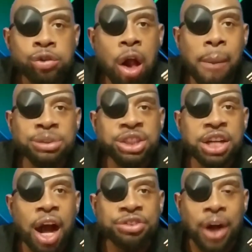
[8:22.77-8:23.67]
But I'm gonna tell
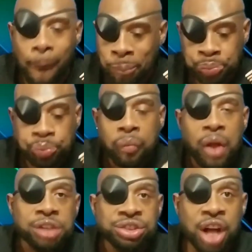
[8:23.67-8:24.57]
y'all something.
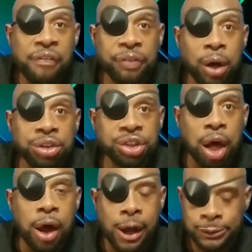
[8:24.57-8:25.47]
This food is
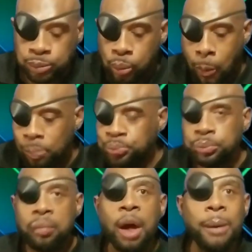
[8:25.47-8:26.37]
good,
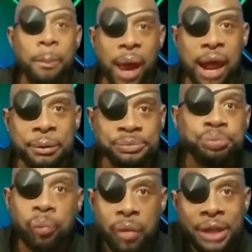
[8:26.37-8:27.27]
but baby,
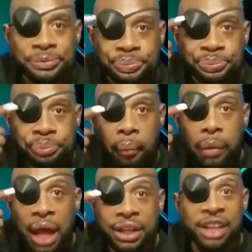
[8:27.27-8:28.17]

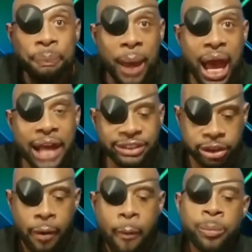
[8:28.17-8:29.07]
this patch
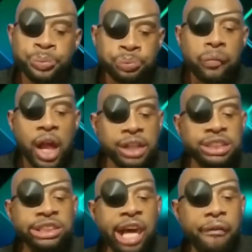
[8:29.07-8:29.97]

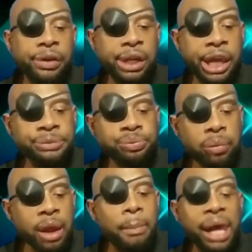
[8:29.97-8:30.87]
is definitely
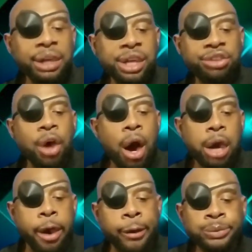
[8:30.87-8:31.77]
making this
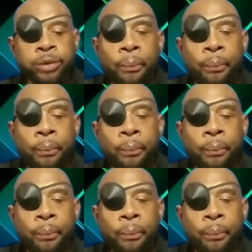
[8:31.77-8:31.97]
harder